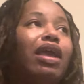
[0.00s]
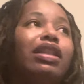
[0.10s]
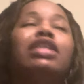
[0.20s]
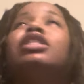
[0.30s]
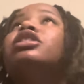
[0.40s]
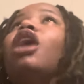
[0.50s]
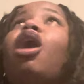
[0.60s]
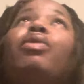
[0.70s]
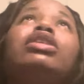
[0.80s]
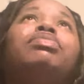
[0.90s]
This has
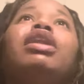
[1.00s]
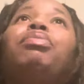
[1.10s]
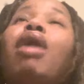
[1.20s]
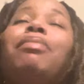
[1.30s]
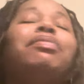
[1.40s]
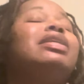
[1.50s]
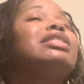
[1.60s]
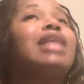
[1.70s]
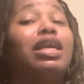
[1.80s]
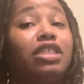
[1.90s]
always been a problem, and
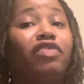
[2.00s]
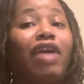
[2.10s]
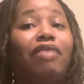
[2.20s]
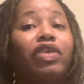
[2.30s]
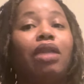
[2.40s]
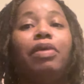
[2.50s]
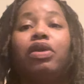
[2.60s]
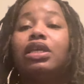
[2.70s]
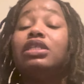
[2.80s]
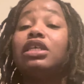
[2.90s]
it's not just for African
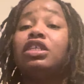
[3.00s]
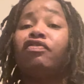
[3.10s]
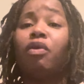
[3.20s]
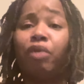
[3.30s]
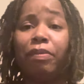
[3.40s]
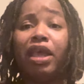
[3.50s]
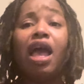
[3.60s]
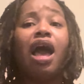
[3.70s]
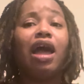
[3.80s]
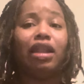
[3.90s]
Americans, it's for women.
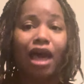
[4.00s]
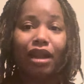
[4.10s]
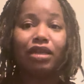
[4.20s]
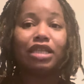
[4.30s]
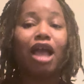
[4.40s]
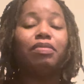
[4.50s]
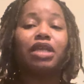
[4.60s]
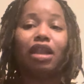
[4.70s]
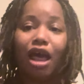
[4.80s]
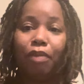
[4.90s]
A lot of the times,
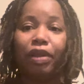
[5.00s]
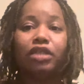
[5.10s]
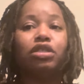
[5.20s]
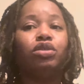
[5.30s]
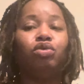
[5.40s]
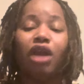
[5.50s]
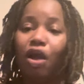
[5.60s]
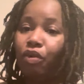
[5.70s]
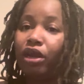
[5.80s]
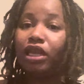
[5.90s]
a lot of places do
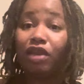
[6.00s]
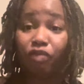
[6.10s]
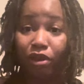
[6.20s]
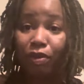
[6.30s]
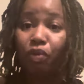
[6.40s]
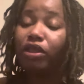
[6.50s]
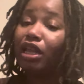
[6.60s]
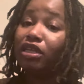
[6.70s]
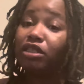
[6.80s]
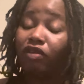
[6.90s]
not want to give women what
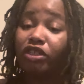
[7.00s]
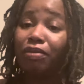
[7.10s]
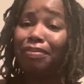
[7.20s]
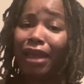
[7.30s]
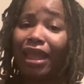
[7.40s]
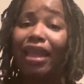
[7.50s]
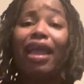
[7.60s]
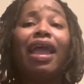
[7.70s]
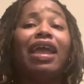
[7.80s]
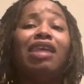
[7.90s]
they deserve to be paid,
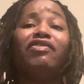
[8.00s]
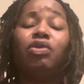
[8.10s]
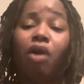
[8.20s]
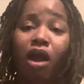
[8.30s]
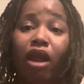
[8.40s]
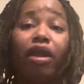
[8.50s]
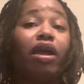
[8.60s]
and if you are